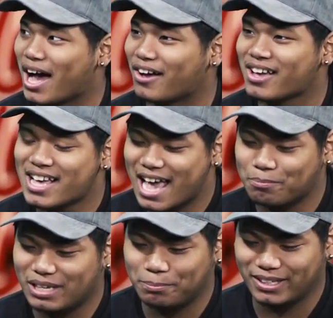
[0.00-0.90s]
while
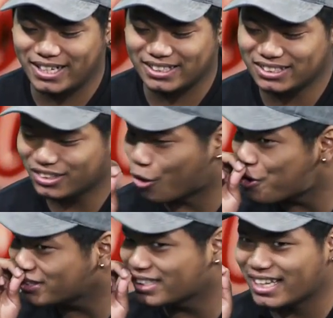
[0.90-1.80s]
N B A players
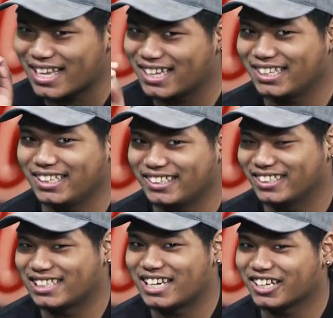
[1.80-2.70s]
going to the L A
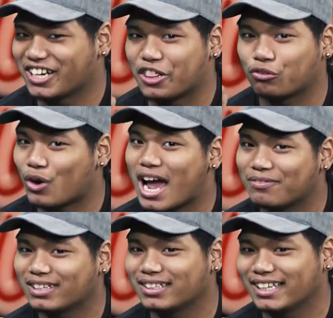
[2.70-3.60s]
Lakers, and they're going to
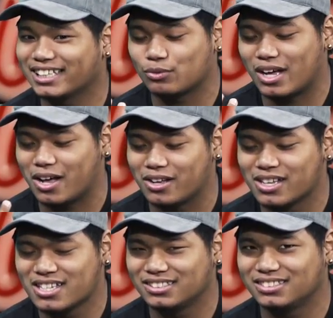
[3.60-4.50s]
thrive in the Lakers
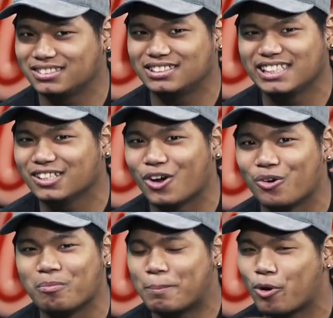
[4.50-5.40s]
while
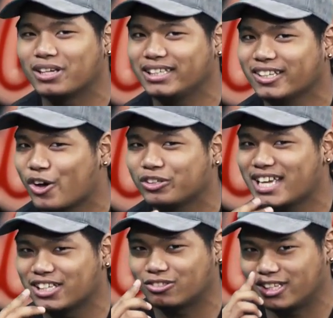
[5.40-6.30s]
D'Lo, my boy D'Lo,
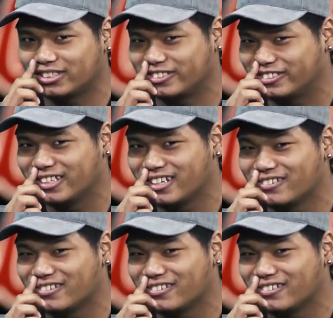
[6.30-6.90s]
D'Angelo Russell,